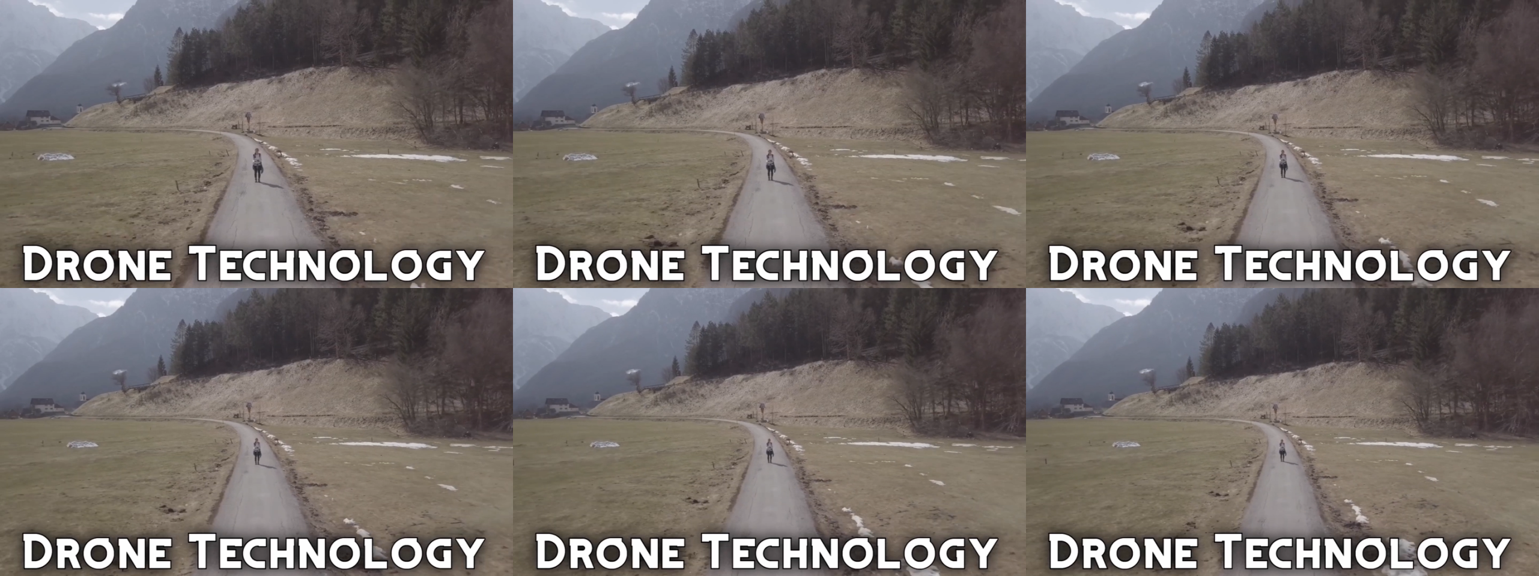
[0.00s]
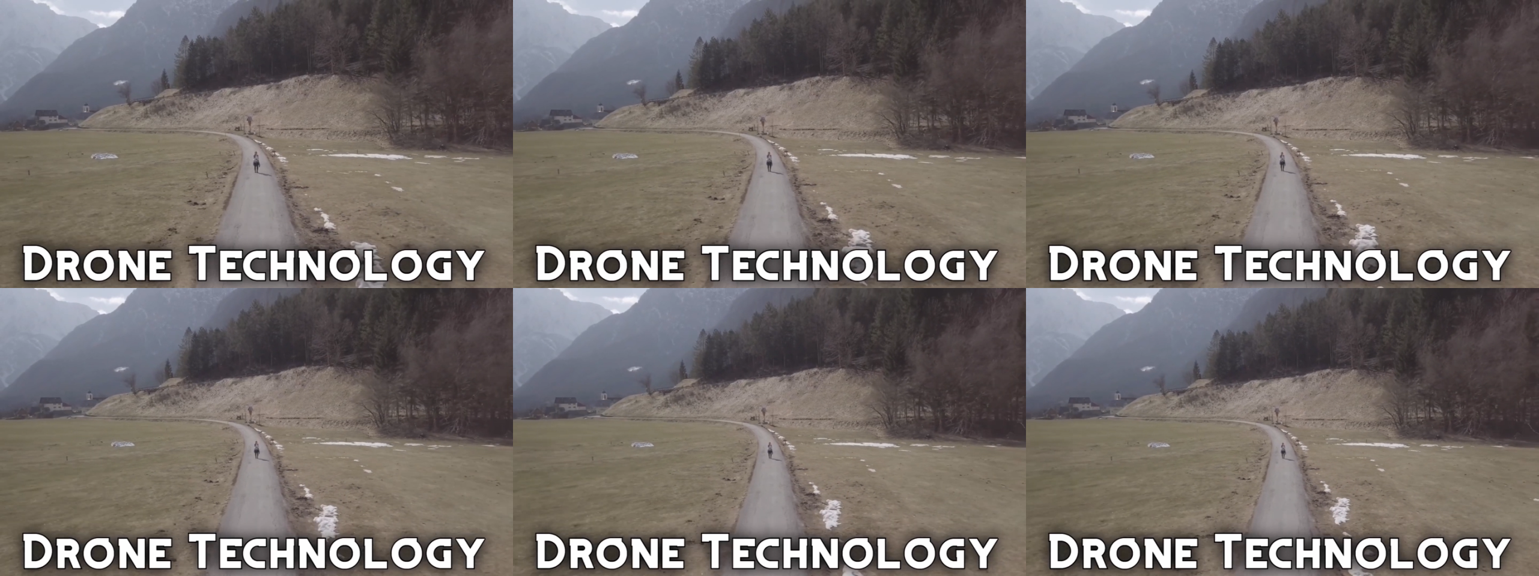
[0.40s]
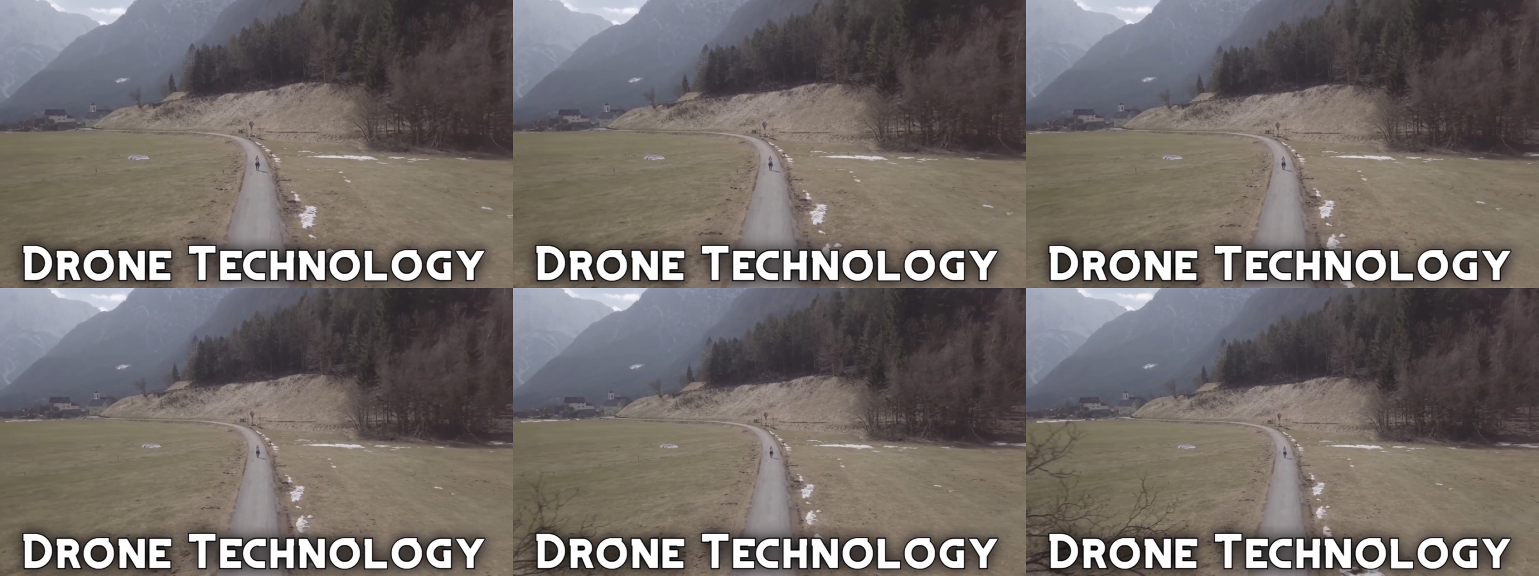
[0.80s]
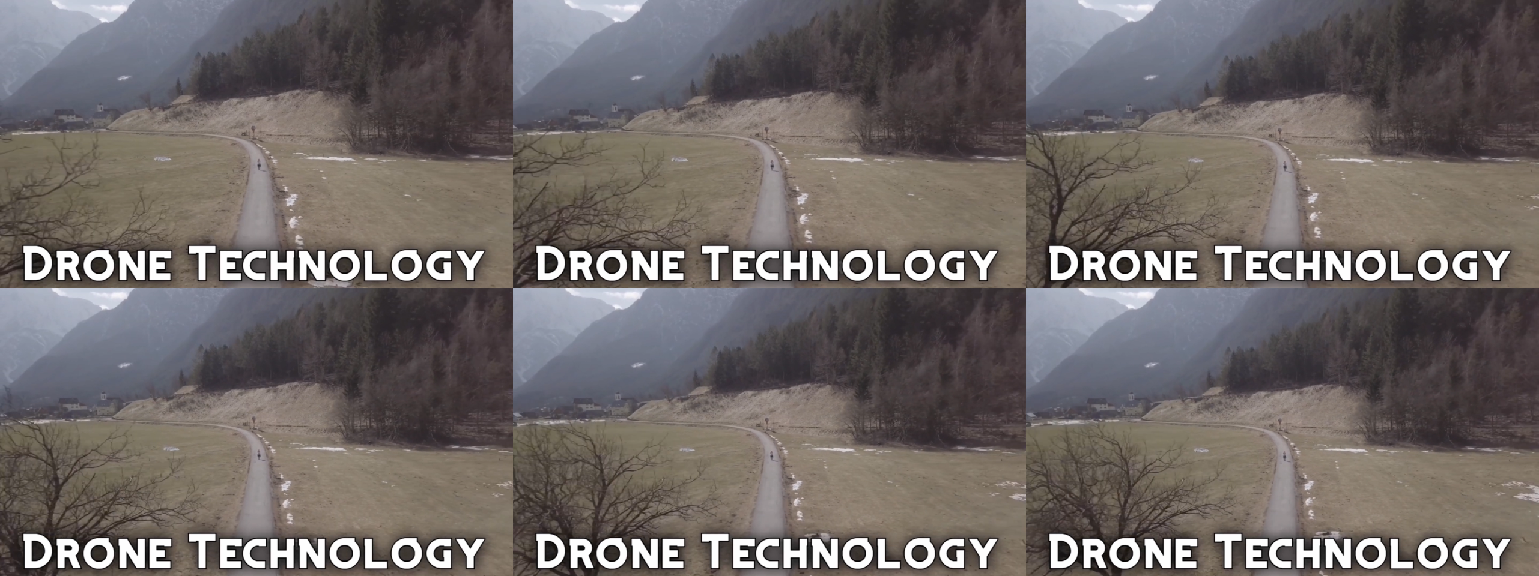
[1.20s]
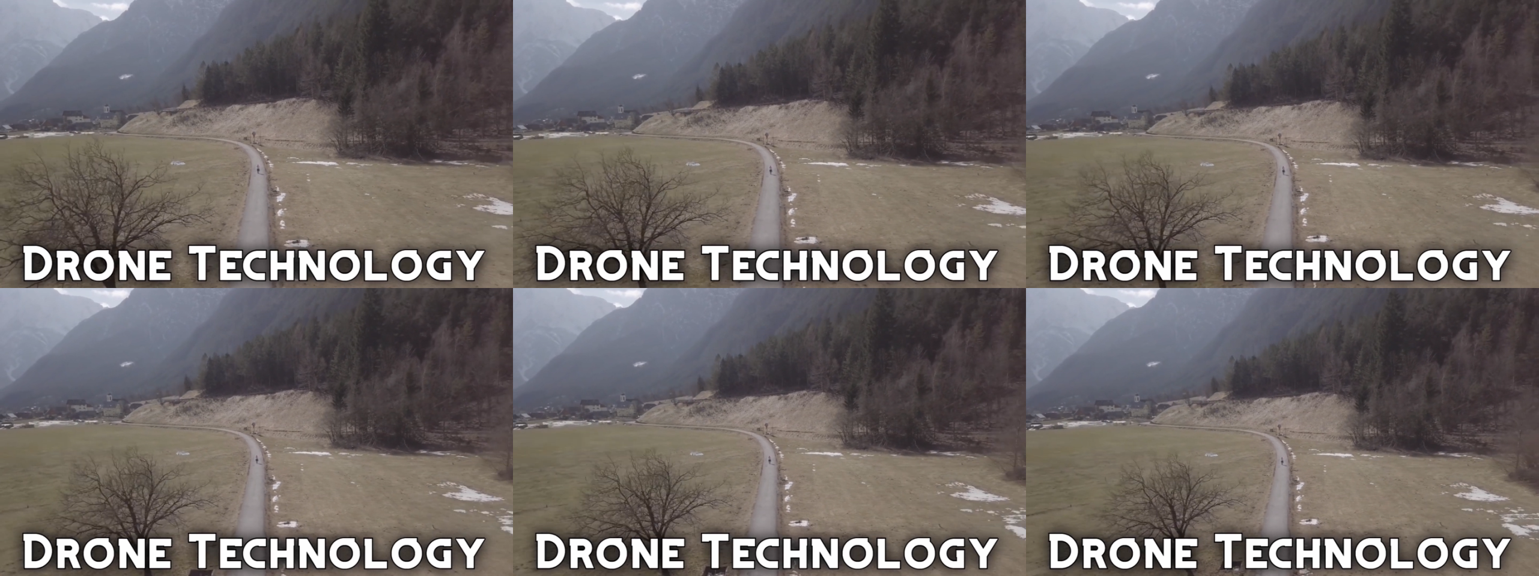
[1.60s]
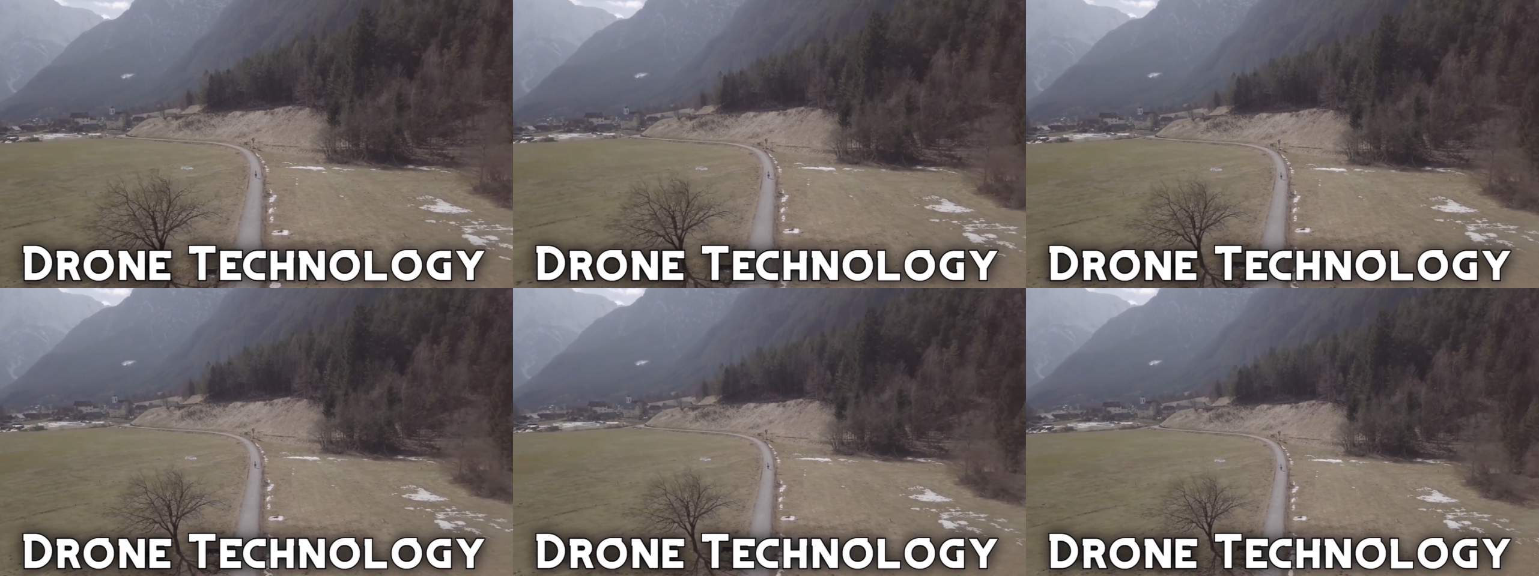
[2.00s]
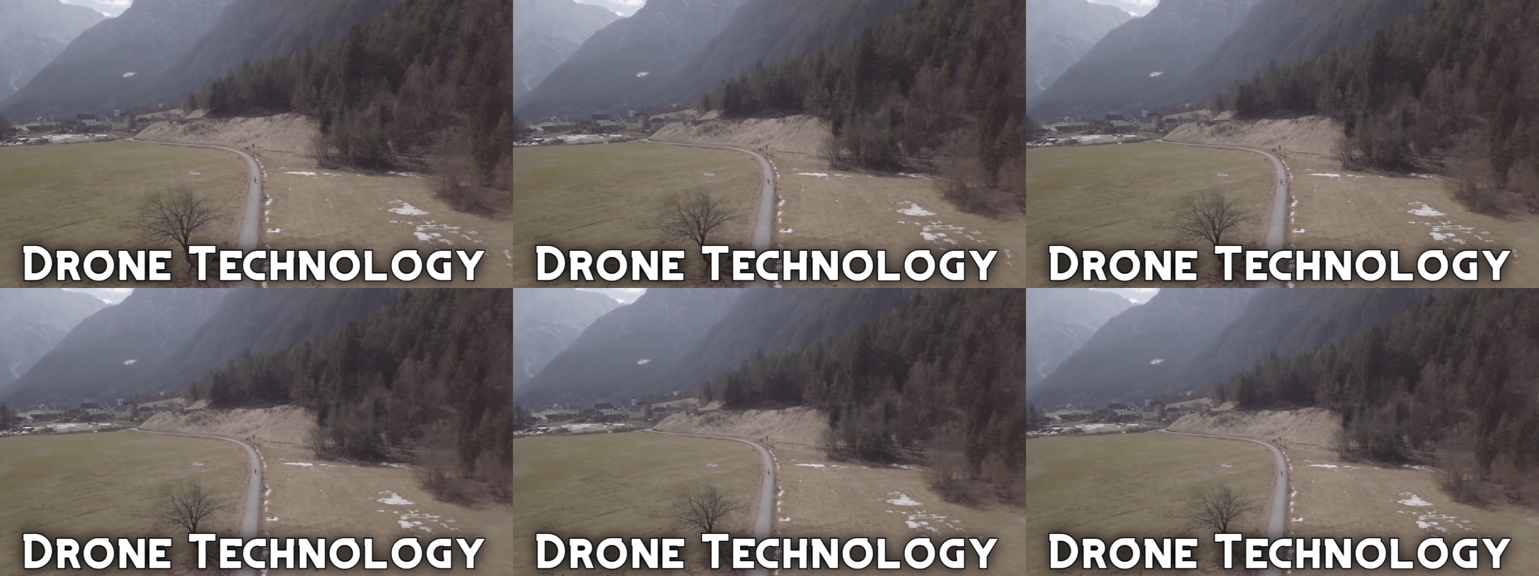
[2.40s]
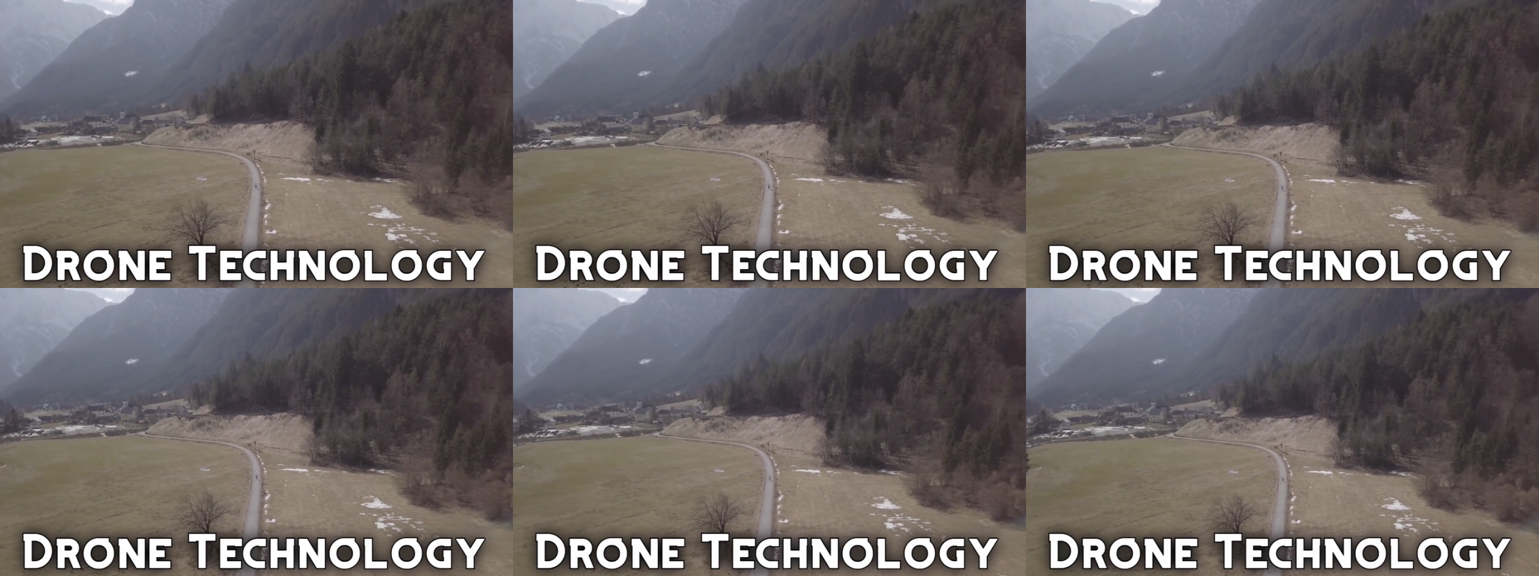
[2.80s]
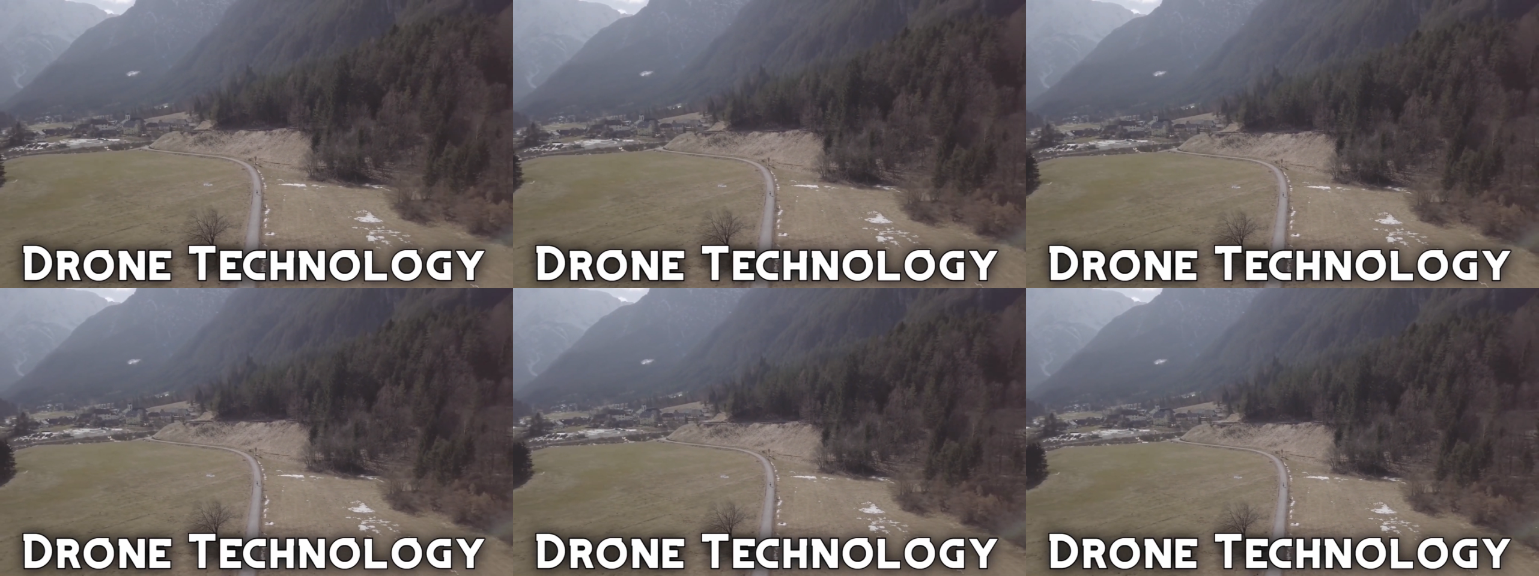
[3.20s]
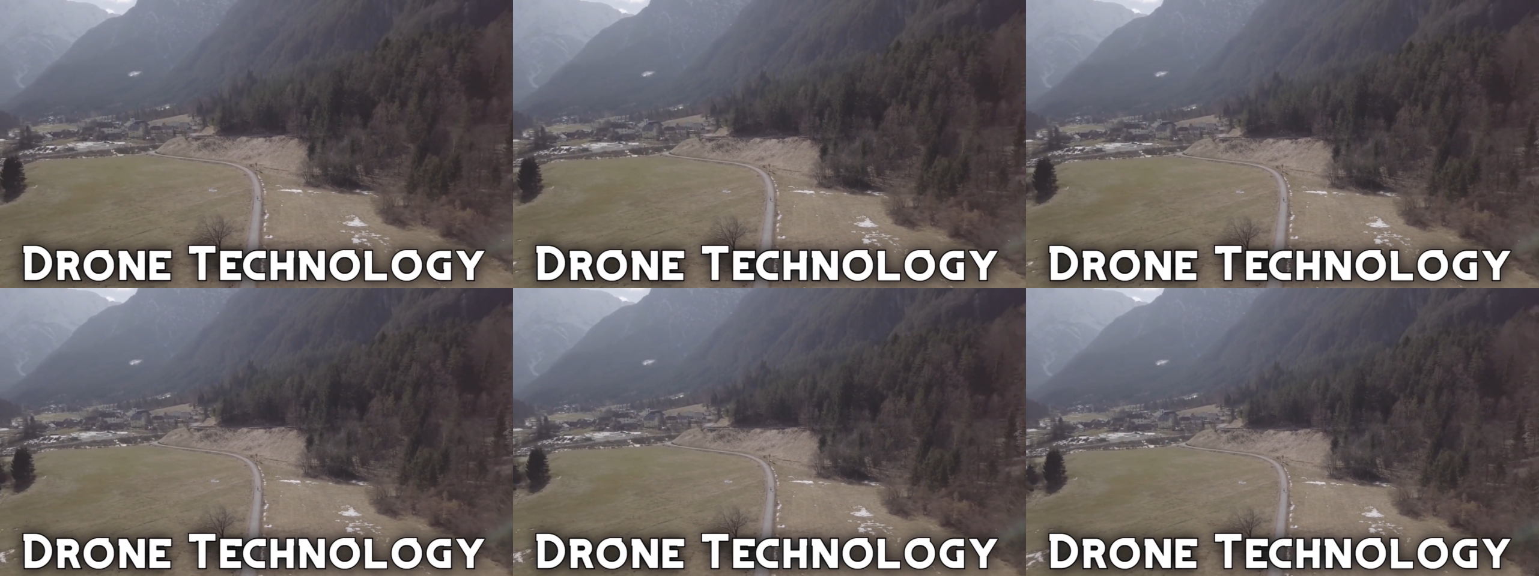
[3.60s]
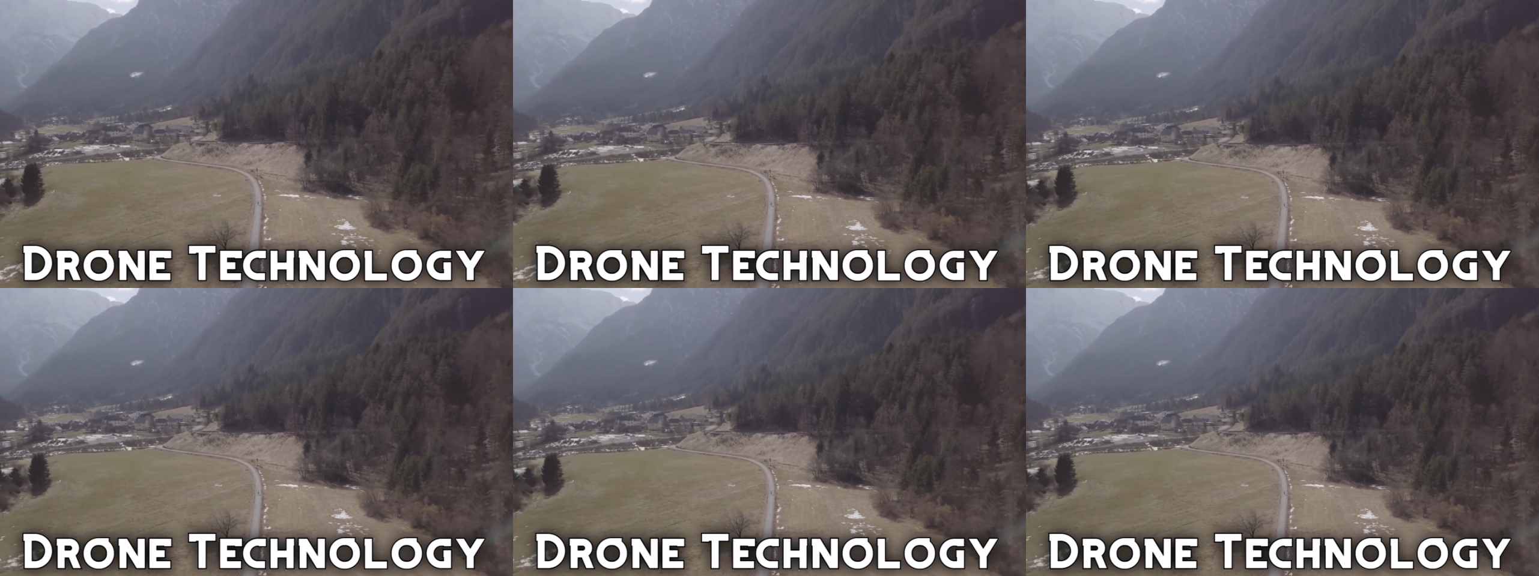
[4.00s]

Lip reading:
(no speaker visible)